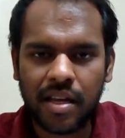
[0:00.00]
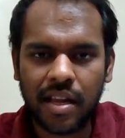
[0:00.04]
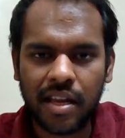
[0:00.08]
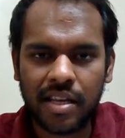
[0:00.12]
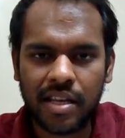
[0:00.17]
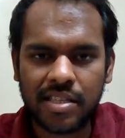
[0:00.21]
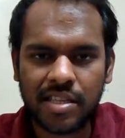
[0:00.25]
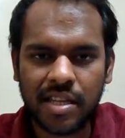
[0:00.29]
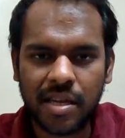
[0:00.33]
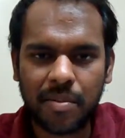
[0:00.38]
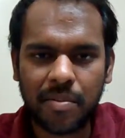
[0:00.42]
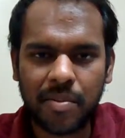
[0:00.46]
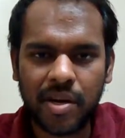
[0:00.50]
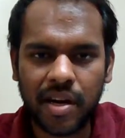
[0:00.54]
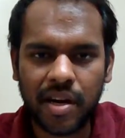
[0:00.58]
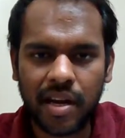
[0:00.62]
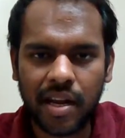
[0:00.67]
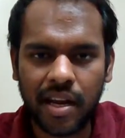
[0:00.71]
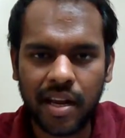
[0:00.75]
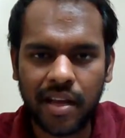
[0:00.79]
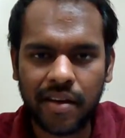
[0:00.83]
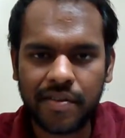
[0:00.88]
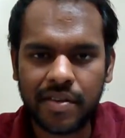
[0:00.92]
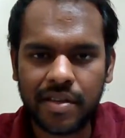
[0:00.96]
Lesson number
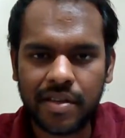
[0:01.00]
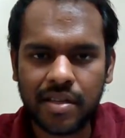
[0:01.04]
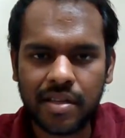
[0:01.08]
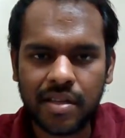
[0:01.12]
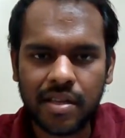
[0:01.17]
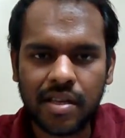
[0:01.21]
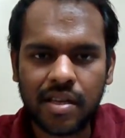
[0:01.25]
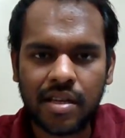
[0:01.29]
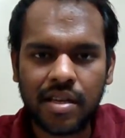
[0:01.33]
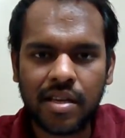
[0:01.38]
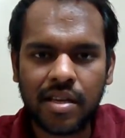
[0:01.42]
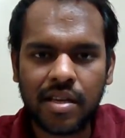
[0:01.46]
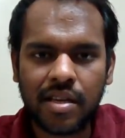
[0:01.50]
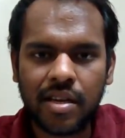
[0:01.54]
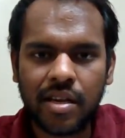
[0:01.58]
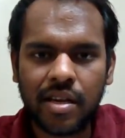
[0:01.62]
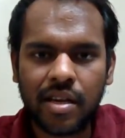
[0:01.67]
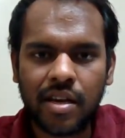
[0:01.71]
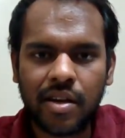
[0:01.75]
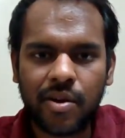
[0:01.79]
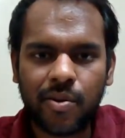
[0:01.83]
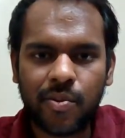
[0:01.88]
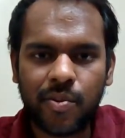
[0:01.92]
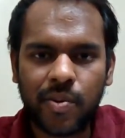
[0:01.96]
11,
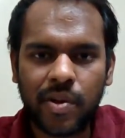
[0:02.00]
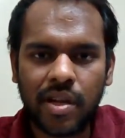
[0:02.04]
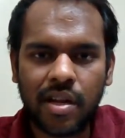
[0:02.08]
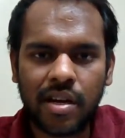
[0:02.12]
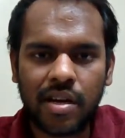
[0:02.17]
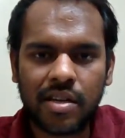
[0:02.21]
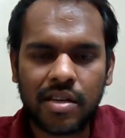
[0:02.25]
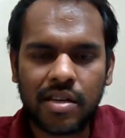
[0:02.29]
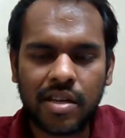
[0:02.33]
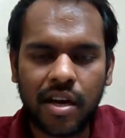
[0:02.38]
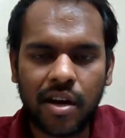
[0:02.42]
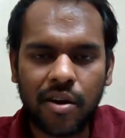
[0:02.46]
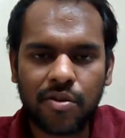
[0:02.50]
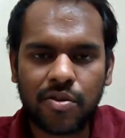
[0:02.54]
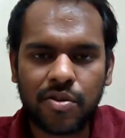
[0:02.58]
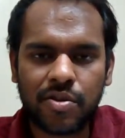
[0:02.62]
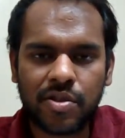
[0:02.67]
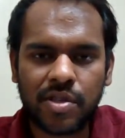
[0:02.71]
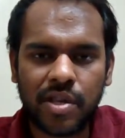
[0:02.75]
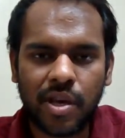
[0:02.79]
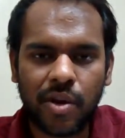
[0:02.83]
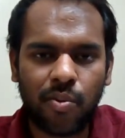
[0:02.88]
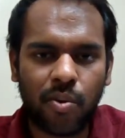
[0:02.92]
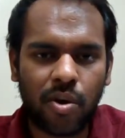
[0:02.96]
we learned how to
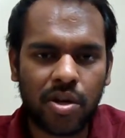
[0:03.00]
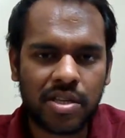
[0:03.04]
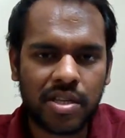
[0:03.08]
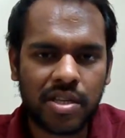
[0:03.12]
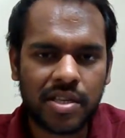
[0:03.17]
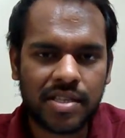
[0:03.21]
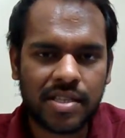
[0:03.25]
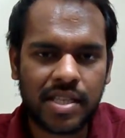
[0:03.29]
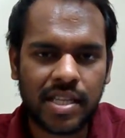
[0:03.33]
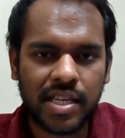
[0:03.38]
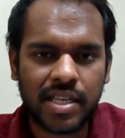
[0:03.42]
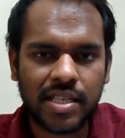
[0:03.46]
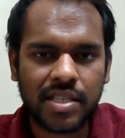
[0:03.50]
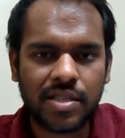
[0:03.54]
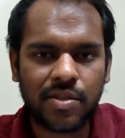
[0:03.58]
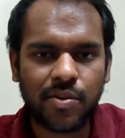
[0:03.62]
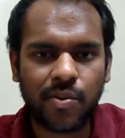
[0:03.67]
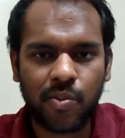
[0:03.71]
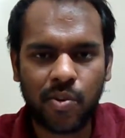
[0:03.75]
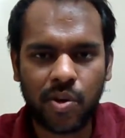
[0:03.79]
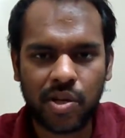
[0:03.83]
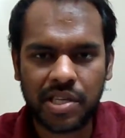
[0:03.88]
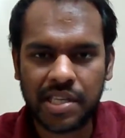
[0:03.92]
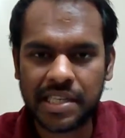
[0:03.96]
say what is this,
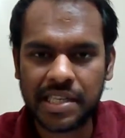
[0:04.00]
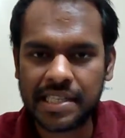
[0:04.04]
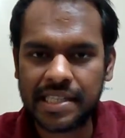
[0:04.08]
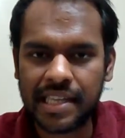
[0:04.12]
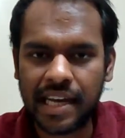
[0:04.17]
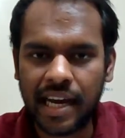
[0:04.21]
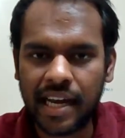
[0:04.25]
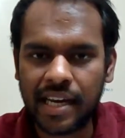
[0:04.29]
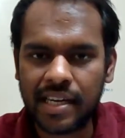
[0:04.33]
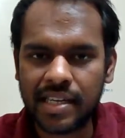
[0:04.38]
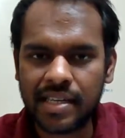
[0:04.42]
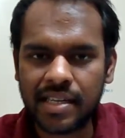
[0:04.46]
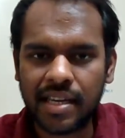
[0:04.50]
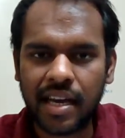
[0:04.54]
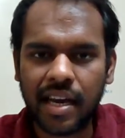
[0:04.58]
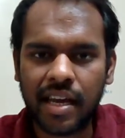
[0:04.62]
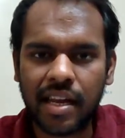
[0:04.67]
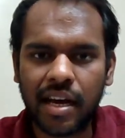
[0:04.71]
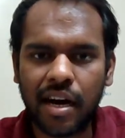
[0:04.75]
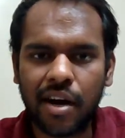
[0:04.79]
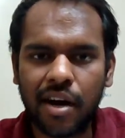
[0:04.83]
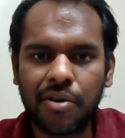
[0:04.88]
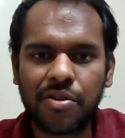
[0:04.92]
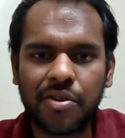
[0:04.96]
what is that,
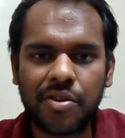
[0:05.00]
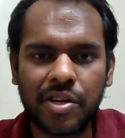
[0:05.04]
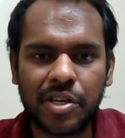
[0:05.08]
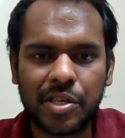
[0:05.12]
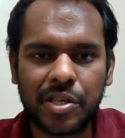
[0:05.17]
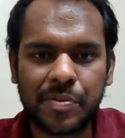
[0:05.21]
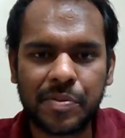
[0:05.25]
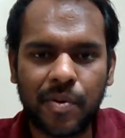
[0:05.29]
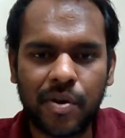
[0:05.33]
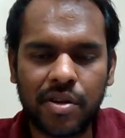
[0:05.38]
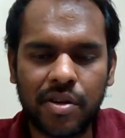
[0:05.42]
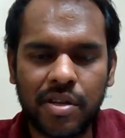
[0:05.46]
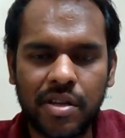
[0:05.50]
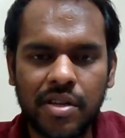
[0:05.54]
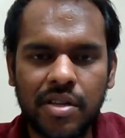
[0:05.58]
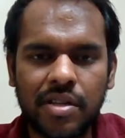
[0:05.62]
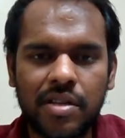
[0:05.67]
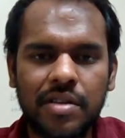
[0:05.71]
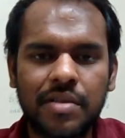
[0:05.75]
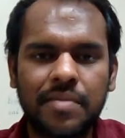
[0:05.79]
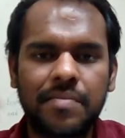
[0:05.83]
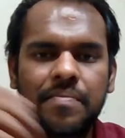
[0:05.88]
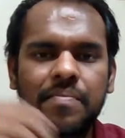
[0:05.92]
and how to respond it.